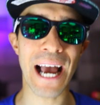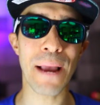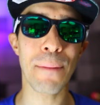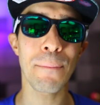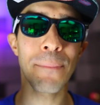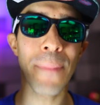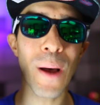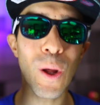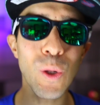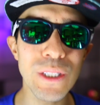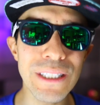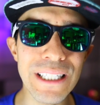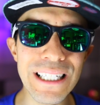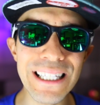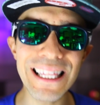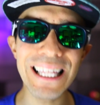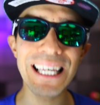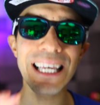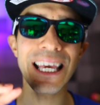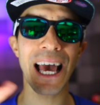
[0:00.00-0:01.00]
I
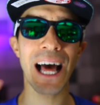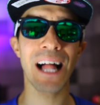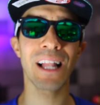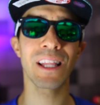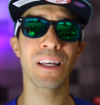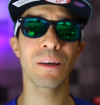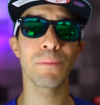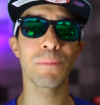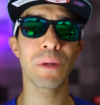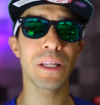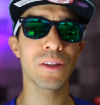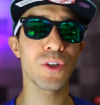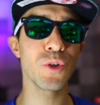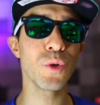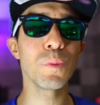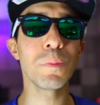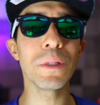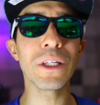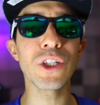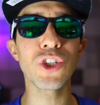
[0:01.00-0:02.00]
melted the gallium, and
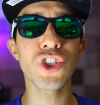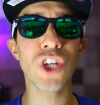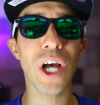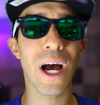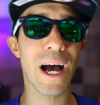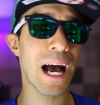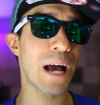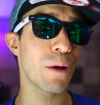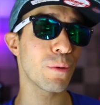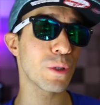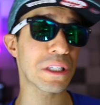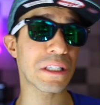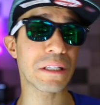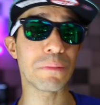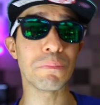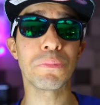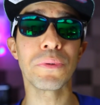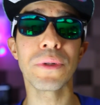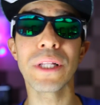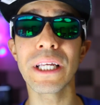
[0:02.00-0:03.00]
you'd be shocked. I was
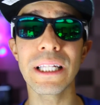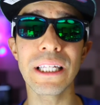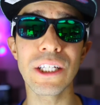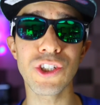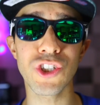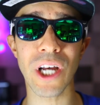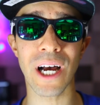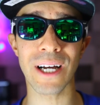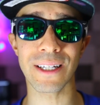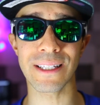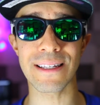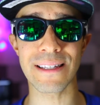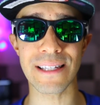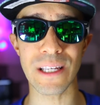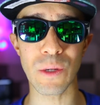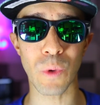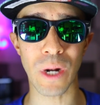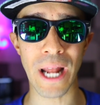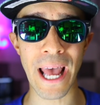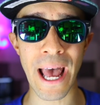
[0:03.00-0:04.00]
completely shocked to
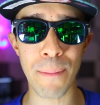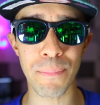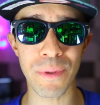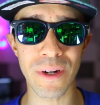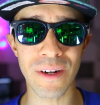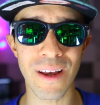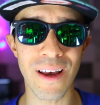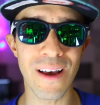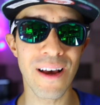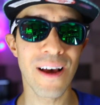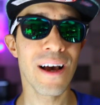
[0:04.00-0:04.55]
see what happened.